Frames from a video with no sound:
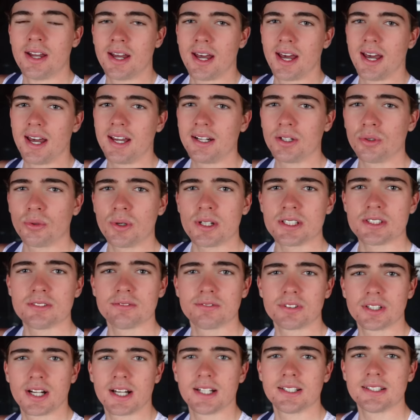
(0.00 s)
And the reason
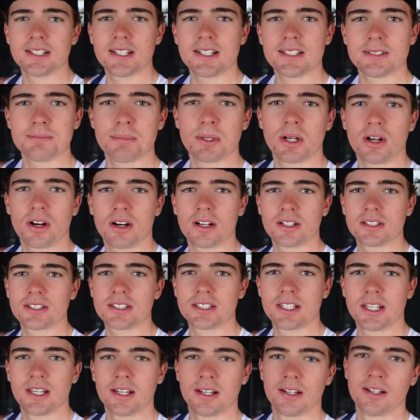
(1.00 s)
for that is
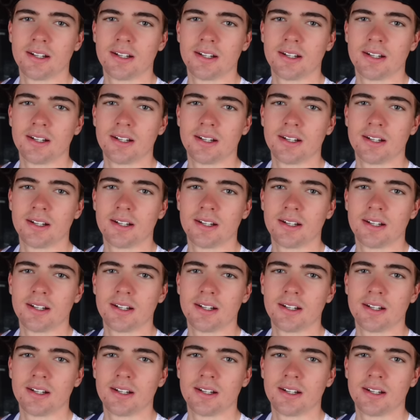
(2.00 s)
because